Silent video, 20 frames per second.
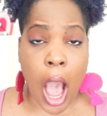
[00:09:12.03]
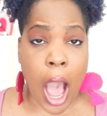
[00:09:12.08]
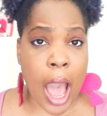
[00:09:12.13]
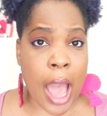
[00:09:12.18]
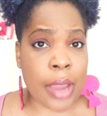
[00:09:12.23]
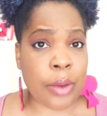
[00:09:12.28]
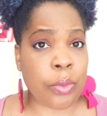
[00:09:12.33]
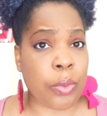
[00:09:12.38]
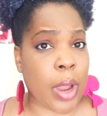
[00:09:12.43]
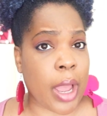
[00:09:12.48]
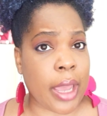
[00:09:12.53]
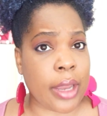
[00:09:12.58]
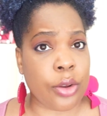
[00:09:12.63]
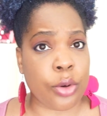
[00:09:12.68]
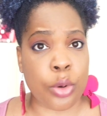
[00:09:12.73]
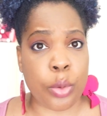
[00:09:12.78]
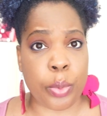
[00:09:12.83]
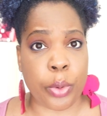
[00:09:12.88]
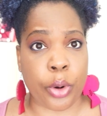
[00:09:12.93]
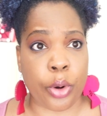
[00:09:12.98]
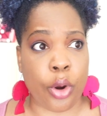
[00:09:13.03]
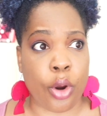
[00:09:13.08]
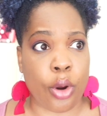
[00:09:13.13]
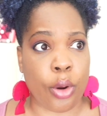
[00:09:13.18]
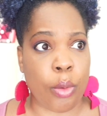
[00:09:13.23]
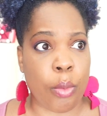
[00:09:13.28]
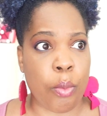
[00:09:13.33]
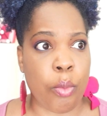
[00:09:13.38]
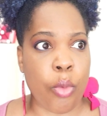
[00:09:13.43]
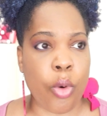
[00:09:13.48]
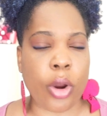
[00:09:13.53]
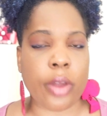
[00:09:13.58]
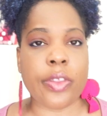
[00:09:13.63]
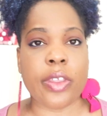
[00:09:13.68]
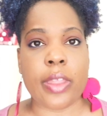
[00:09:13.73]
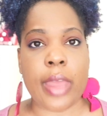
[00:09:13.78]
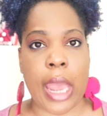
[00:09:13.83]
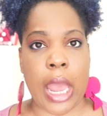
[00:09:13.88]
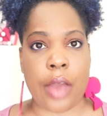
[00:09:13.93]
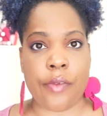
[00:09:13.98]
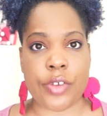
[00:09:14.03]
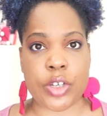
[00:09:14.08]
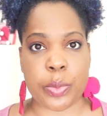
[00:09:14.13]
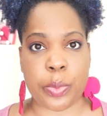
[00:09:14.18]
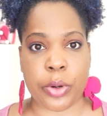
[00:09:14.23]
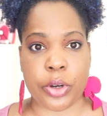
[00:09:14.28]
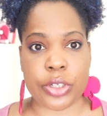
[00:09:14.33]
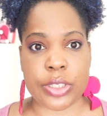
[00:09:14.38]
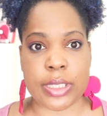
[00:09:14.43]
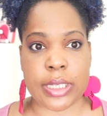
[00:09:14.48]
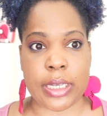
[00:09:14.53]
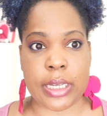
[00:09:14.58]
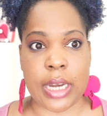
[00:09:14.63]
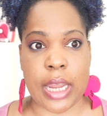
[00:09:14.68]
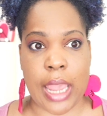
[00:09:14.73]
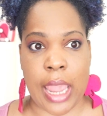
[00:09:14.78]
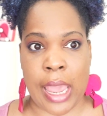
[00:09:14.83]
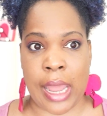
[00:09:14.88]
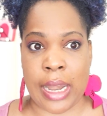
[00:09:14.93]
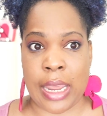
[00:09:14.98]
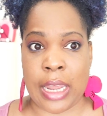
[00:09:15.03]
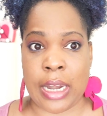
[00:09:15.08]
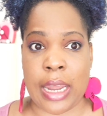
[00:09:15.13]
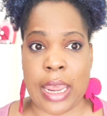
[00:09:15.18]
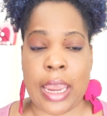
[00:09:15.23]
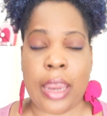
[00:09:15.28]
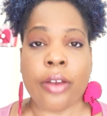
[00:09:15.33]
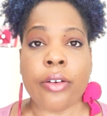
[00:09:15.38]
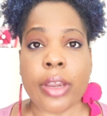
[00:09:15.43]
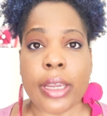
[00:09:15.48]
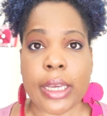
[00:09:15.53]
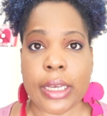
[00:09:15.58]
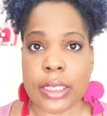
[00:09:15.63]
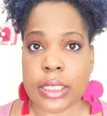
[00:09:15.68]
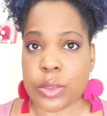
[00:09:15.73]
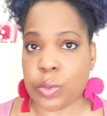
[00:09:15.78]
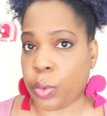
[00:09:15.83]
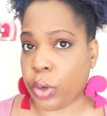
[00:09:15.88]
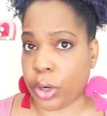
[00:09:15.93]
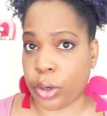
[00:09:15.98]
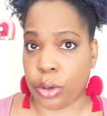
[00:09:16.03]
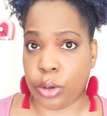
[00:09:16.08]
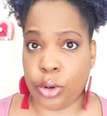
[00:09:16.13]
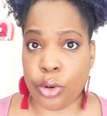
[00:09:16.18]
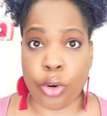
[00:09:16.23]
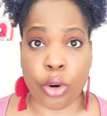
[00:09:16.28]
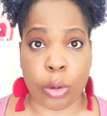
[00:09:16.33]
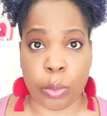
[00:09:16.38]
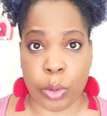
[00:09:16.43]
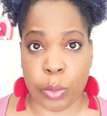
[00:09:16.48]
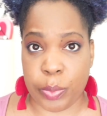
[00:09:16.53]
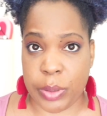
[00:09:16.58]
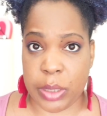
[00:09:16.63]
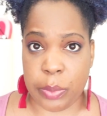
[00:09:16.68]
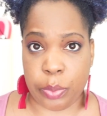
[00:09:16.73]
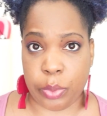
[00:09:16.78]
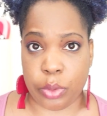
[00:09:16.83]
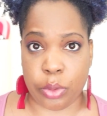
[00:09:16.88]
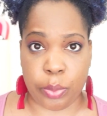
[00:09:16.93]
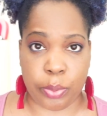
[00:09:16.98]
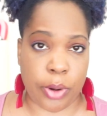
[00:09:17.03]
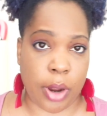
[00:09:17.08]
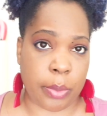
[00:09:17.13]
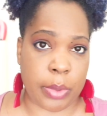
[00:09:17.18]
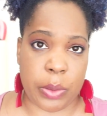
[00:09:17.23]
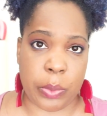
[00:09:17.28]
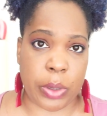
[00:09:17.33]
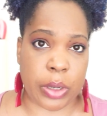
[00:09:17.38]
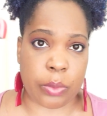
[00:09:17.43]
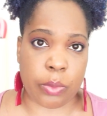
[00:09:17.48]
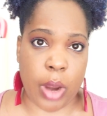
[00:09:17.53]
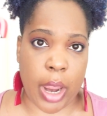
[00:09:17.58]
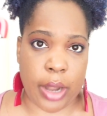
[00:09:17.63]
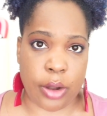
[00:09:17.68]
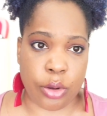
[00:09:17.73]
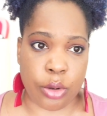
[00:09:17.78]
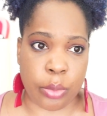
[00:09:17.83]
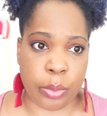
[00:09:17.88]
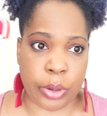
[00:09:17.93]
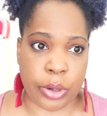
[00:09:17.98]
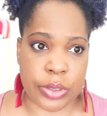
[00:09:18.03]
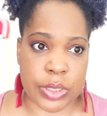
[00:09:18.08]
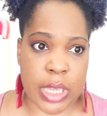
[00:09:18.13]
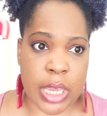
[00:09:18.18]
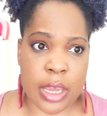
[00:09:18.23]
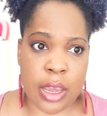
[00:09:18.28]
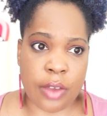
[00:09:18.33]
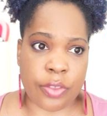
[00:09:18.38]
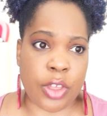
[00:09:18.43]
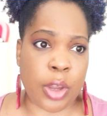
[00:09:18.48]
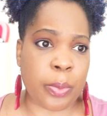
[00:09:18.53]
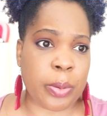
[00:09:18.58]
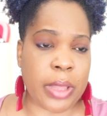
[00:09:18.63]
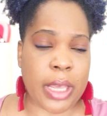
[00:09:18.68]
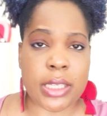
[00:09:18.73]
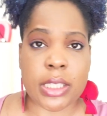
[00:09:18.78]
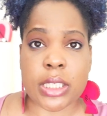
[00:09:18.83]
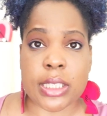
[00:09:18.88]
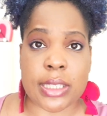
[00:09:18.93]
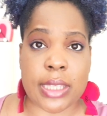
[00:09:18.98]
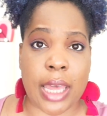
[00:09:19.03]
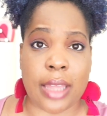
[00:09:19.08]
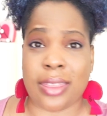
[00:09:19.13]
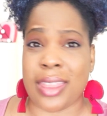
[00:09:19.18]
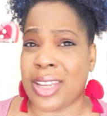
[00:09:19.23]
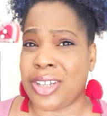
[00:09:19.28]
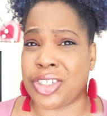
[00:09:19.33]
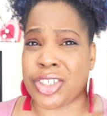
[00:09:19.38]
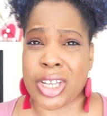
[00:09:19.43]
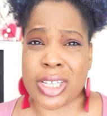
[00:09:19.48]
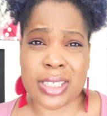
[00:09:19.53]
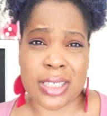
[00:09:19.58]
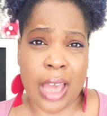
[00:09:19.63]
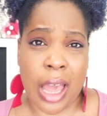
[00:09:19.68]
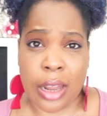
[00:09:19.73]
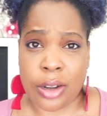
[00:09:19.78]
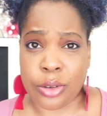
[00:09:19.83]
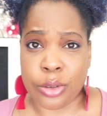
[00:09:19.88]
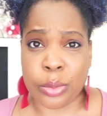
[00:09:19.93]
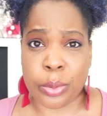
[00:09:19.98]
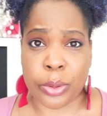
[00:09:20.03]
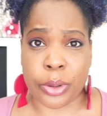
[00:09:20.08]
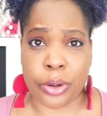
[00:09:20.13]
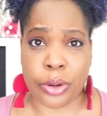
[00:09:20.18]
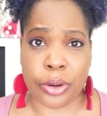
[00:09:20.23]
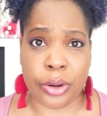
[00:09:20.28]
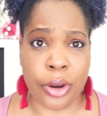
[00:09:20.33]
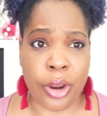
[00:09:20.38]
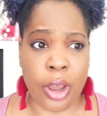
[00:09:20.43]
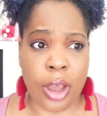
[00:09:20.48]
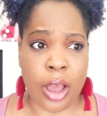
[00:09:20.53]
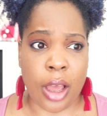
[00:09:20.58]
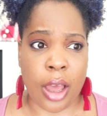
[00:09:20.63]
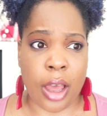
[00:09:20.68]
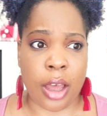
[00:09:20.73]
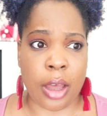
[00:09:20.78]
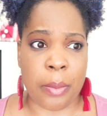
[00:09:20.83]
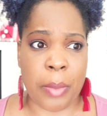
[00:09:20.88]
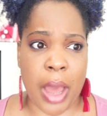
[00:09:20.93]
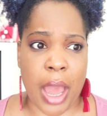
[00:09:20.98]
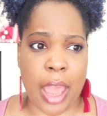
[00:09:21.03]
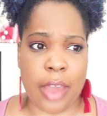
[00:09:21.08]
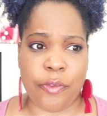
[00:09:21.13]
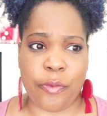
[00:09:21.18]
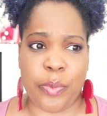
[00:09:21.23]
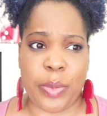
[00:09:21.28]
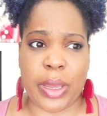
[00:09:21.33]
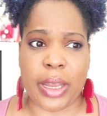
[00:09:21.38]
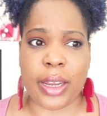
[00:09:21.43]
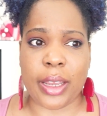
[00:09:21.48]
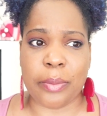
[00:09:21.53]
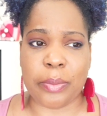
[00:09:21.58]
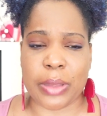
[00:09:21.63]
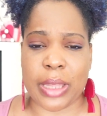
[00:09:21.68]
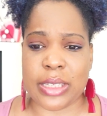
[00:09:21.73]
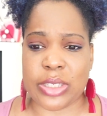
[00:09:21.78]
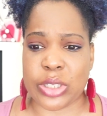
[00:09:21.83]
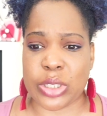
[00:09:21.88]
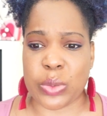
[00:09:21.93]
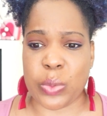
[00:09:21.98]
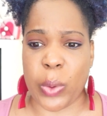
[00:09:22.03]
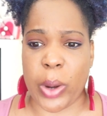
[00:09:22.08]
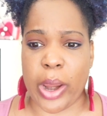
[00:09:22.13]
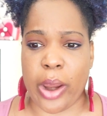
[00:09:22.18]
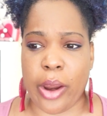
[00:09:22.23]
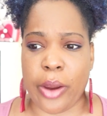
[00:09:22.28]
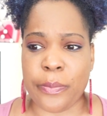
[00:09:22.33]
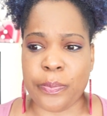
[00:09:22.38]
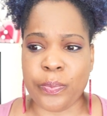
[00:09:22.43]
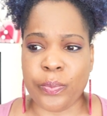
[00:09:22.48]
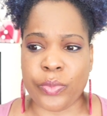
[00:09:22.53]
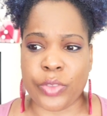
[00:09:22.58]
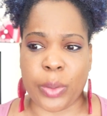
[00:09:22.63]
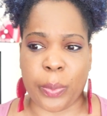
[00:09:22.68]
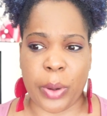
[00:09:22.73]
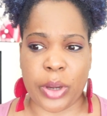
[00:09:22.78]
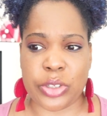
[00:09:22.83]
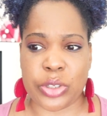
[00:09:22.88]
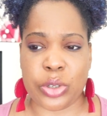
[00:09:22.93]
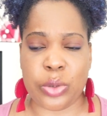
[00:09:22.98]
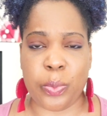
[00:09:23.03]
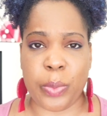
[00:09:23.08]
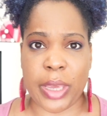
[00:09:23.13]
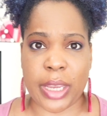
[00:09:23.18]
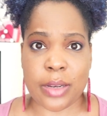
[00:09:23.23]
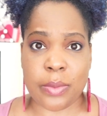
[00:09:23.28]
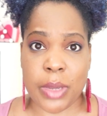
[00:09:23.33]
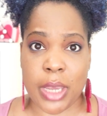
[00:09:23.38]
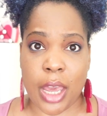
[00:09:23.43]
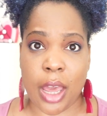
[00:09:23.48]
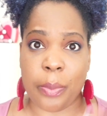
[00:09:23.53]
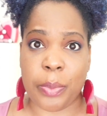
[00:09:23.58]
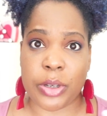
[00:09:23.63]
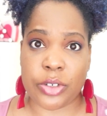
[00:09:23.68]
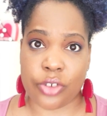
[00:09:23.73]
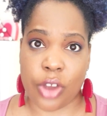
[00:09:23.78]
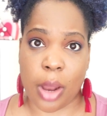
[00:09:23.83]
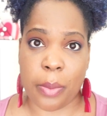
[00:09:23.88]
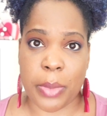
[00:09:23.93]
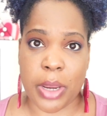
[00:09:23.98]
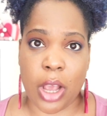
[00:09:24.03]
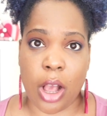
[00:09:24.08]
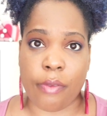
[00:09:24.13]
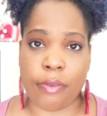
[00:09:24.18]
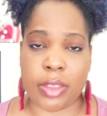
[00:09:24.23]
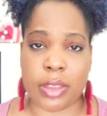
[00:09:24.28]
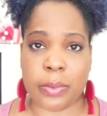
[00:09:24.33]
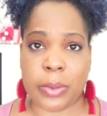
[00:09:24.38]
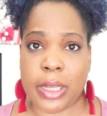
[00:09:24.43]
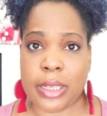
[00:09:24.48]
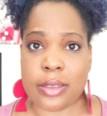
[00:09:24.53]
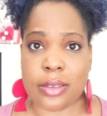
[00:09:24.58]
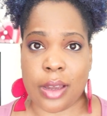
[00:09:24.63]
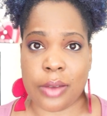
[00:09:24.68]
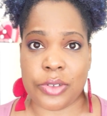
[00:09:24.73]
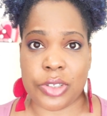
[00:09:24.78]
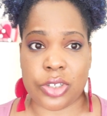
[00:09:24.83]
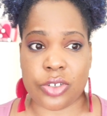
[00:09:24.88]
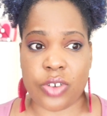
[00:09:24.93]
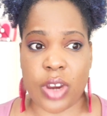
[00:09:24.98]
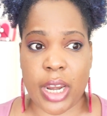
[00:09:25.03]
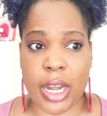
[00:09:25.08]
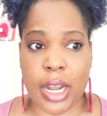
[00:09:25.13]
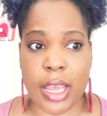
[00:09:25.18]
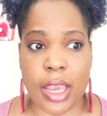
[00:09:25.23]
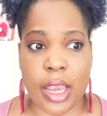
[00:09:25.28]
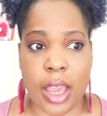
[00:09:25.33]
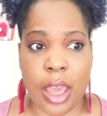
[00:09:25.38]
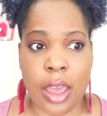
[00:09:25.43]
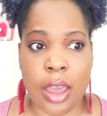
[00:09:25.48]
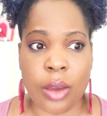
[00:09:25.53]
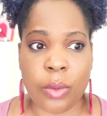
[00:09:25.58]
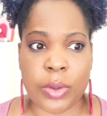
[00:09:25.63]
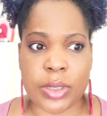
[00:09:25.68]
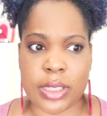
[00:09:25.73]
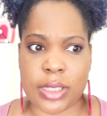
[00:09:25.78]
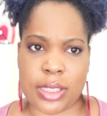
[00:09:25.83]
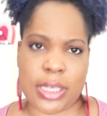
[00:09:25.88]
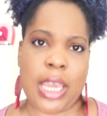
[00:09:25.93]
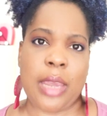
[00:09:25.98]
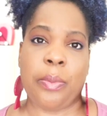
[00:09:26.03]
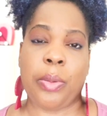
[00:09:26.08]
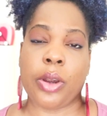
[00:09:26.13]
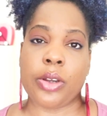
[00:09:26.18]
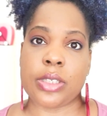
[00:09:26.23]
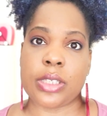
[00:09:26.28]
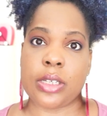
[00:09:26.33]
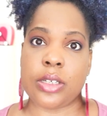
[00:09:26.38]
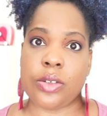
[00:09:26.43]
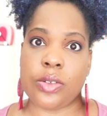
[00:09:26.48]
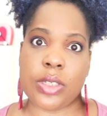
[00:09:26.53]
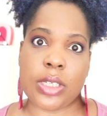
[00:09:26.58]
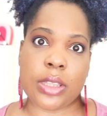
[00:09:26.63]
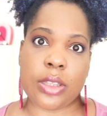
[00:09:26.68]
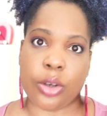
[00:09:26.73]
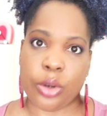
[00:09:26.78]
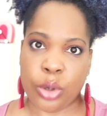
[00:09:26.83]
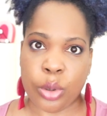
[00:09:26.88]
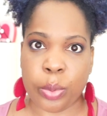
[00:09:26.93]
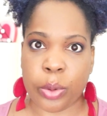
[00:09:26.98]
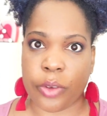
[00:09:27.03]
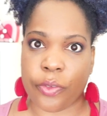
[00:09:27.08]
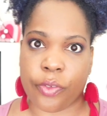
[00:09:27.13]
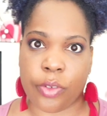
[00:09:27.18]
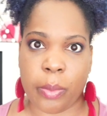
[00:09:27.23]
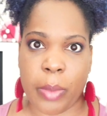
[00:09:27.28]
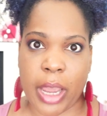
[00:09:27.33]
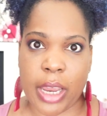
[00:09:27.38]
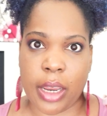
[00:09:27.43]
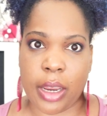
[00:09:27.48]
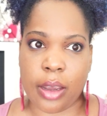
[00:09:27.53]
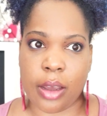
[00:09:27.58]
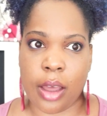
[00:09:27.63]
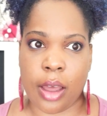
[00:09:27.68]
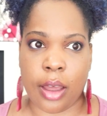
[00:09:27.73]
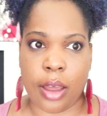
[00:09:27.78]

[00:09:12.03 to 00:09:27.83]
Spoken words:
I ride Uber more than the average person, and in areas where normal people probably wouldn't ride Ubers. There are places that they just got Uber. I've been in places where the person who picked me up and dropped me off at the place I was training was the same person who did the Uber for my